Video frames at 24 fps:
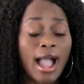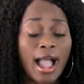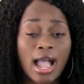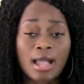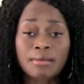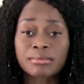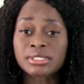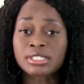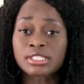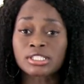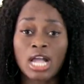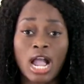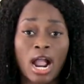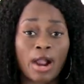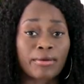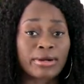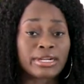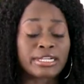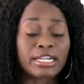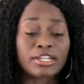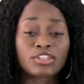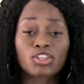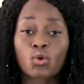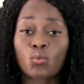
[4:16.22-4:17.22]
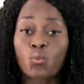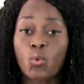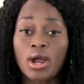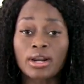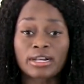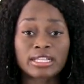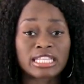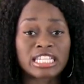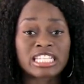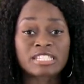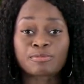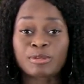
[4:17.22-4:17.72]
I'm sorry, neither
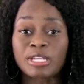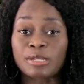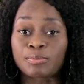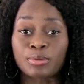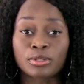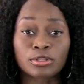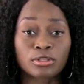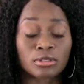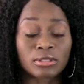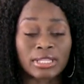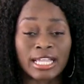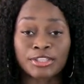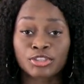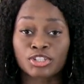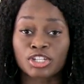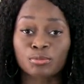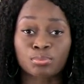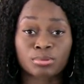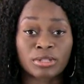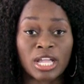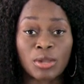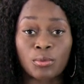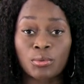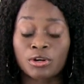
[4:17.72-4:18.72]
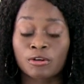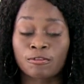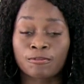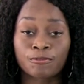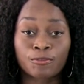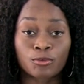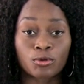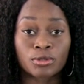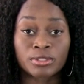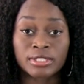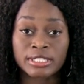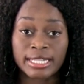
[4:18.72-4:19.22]
one of these people look like they're playing with a
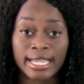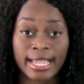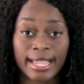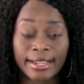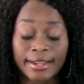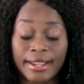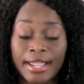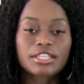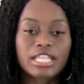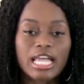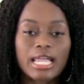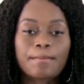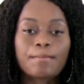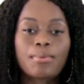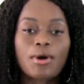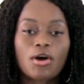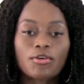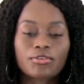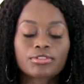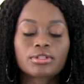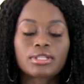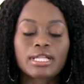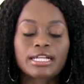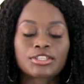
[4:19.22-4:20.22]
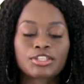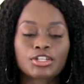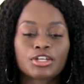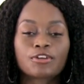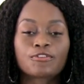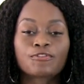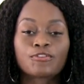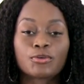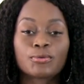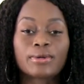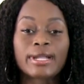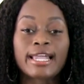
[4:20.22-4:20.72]
full deck. They both look like they're
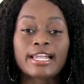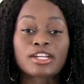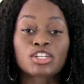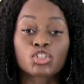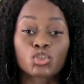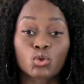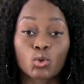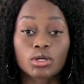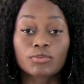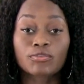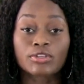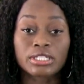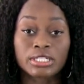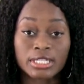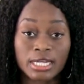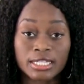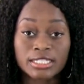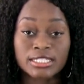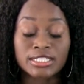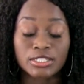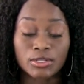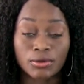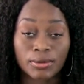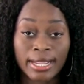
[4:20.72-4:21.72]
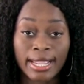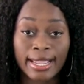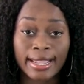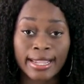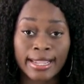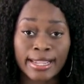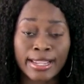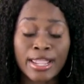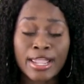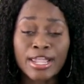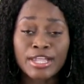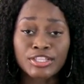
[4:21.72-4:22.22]
a few eggs short of a dozen,
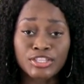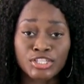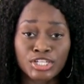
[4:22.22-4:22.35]
okay?